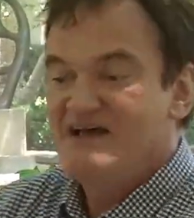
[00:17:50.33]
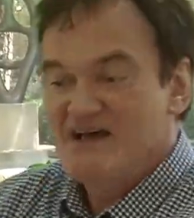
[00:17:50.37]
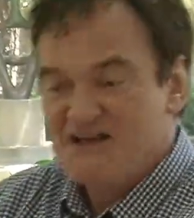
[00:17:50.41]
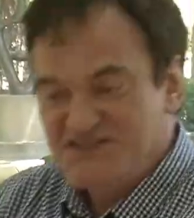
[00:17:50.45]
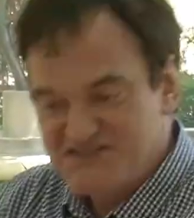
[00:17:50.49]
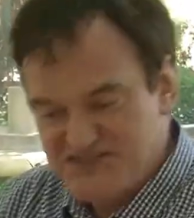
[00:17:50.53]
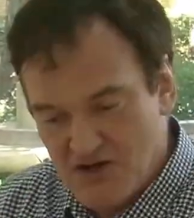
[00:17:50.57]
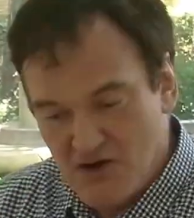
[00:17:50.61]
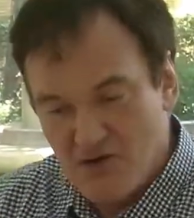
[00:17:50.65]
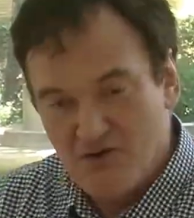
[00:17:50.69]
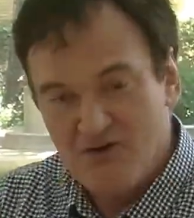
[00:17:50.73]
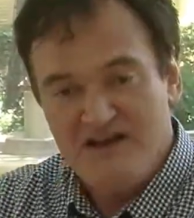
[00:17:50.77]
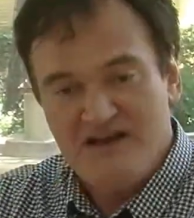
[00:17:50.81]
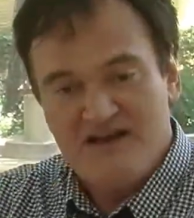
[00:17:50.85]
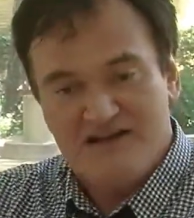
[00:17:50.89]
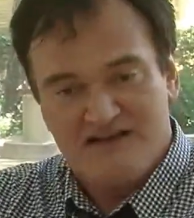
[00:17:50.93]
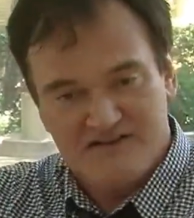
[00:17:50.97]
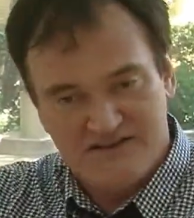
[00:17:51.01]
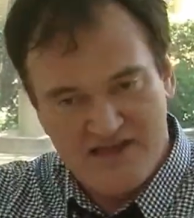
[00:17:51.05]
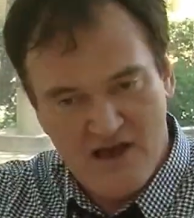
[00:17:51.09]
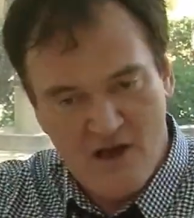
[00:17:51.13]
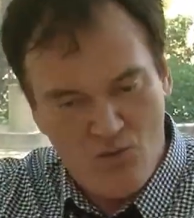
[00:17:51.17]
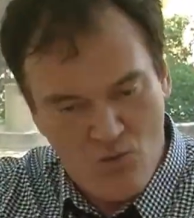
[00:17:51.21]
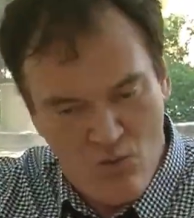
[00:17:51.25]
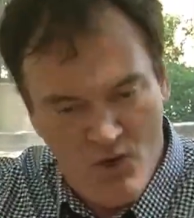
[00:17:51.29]
So
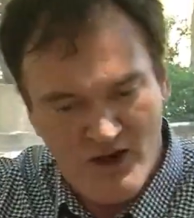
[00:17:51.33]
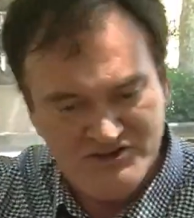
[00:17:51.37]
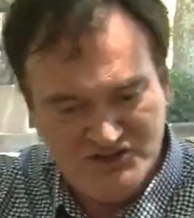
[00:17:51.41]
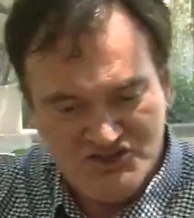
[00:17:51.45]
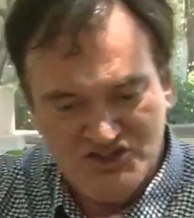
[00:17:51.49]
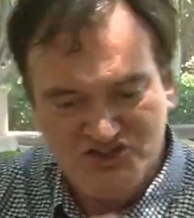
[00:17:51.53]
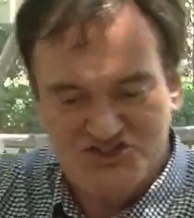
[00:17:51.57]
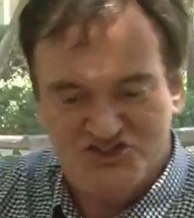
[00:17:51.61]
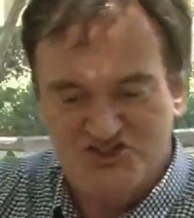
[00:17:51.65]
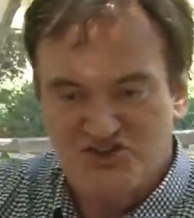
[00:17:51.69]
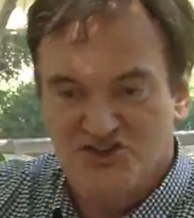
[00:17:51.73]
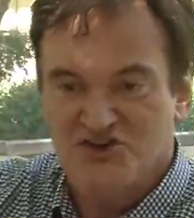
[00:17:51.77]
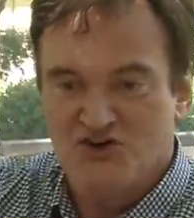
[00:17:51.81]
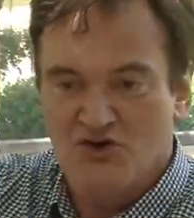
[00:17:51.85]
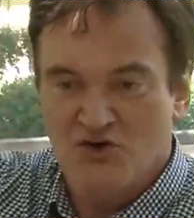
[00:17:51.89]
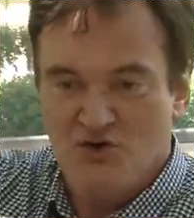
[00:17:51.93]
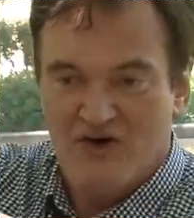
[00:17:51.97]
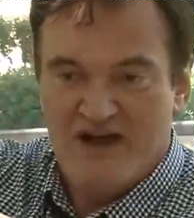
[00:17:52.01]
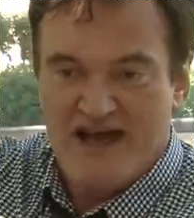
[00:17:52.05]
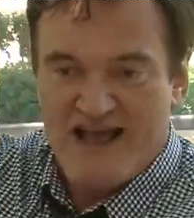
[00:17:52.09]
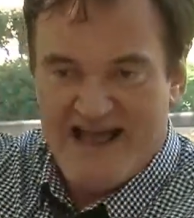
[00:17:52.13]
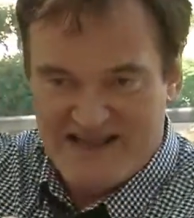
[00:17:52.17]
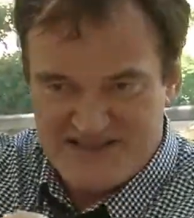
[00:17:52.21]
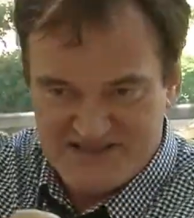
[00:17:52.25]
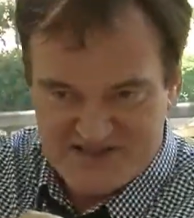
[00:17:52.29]
that one
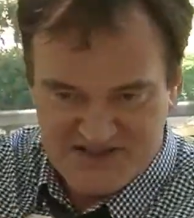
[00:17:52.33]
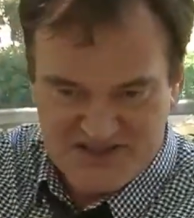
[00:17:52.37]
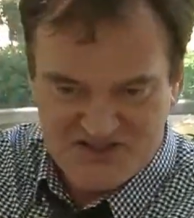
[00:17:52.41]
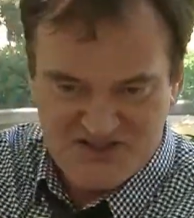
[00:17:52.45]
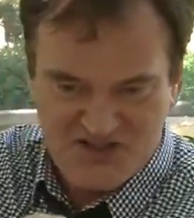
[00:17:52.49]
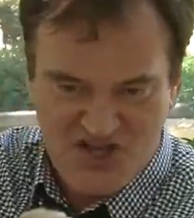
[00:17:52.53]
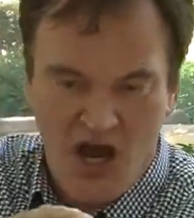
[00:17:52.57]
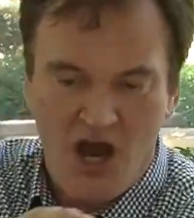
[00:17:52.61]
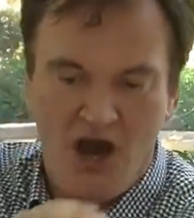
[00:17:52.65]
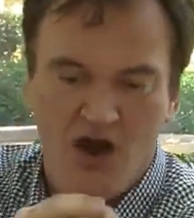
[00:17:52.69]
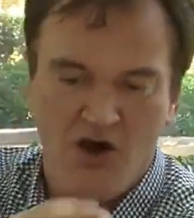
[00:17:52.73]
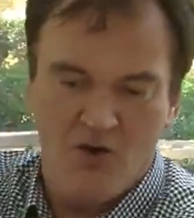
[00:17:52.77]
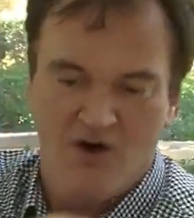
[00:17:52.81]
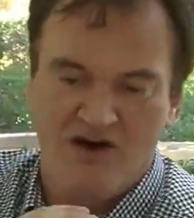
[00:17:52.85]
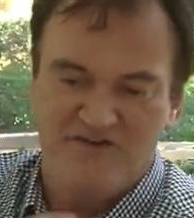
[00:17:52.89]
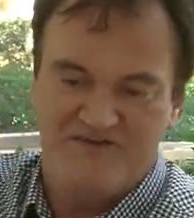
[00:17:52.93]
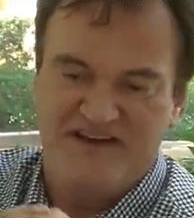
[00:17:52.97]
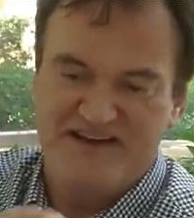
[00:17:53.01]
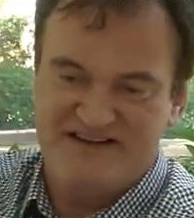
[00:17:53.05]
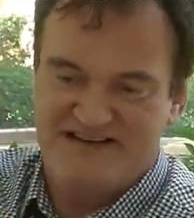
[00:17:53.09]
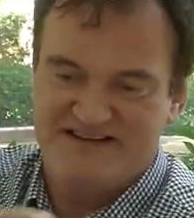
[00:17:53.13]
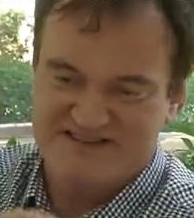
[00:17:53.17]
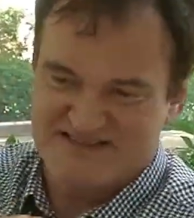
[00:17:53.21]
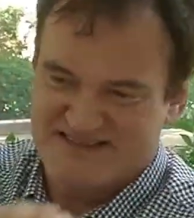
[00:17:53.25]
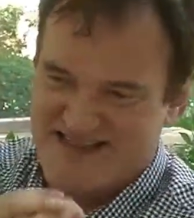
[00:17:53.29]
shoe has the toe of
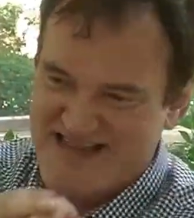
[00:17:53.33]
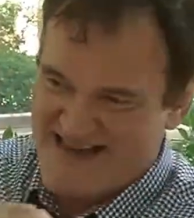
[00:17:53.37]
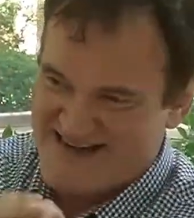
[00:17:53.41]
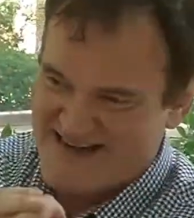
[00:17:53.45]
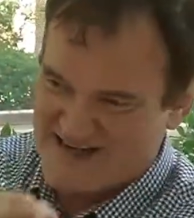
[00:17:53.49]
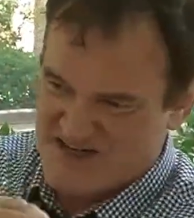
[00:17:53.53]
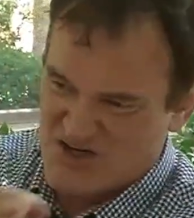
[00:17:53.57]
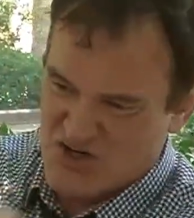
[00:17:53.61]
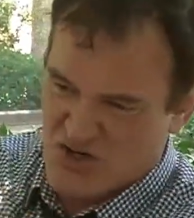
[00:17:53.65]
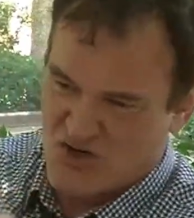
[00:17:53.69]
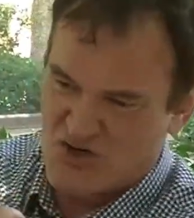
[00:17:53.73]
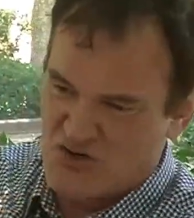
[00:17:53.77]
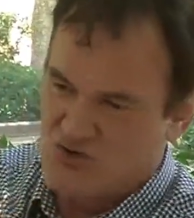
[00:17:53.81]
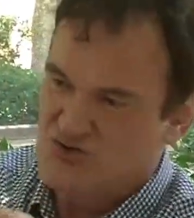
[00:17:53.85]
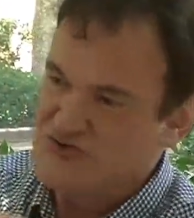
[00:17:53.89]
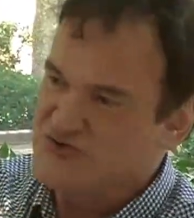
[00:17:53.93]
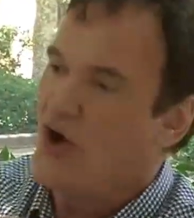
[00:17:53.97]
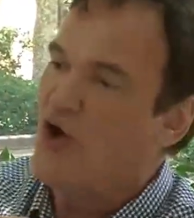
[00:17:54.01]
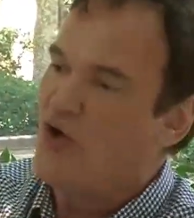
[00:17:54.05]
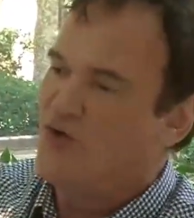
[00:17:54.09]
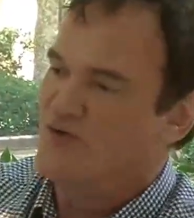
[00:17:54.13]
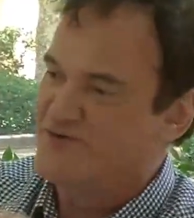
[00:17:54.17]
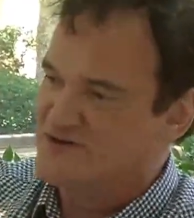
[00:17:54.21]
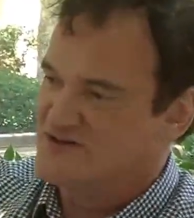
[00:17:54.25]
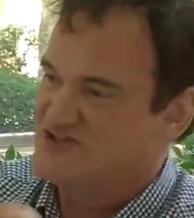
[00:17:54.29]
it is kind of curled
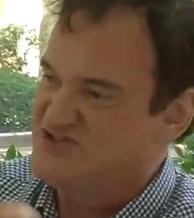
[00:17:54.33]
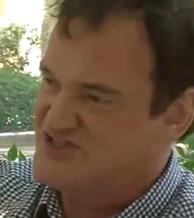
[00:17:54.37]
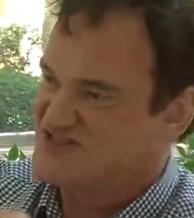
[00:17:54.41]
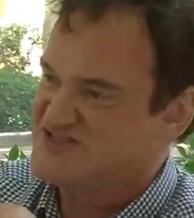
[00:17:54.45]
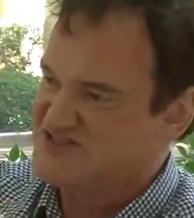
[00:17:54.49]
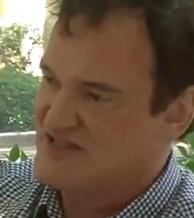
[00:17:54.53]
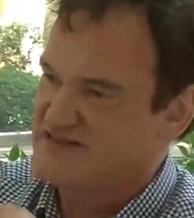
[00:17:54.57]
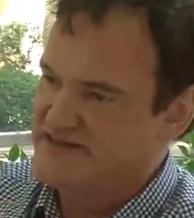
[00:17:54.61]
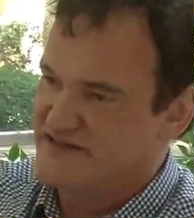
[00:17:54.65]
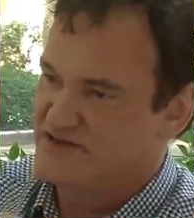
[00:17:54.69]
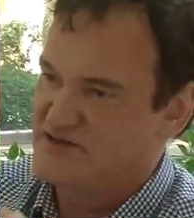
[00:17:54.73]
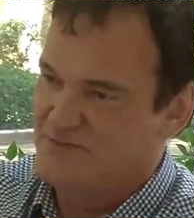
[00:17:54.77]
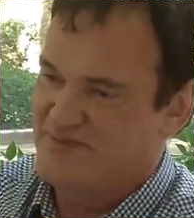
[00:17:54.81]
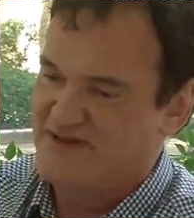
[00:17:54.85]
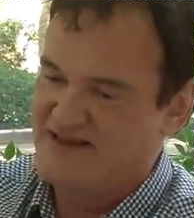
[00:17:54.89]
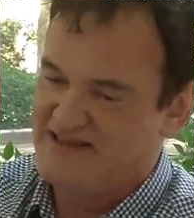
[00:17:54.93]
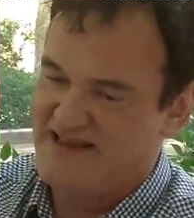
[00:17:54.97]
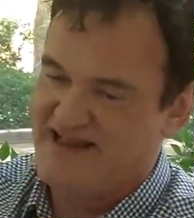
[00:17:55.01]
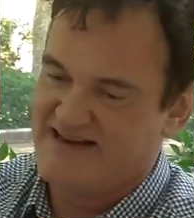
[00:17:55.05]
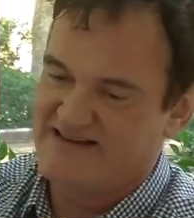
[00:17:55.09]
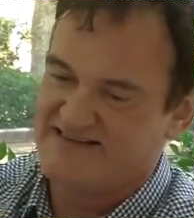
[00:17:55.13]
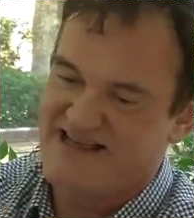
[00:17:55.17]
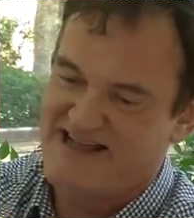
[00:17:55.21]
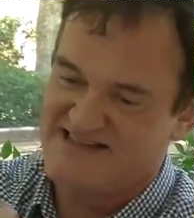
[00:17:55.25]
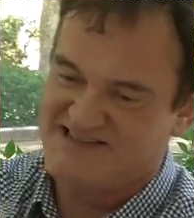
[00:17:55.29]
over just a little bit
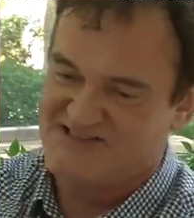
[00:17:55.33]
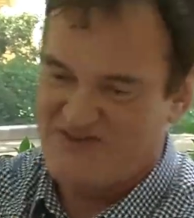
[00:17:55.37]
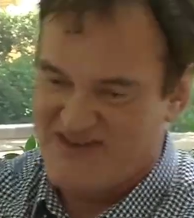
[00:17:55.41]
like that.